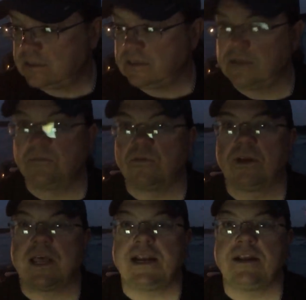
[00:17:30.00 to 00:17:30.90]
A little more
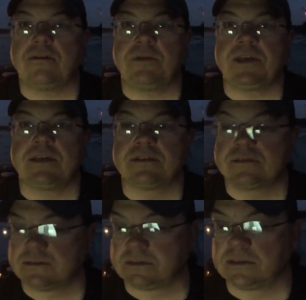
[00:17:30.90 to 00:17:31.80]
light on me.
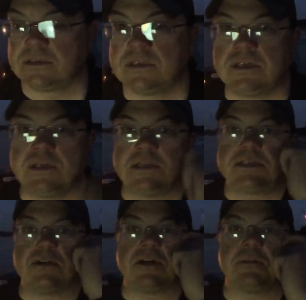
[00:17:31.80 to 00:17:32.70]

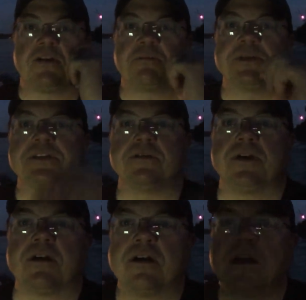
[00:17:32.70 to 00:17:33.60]
It's all coming off my sonar.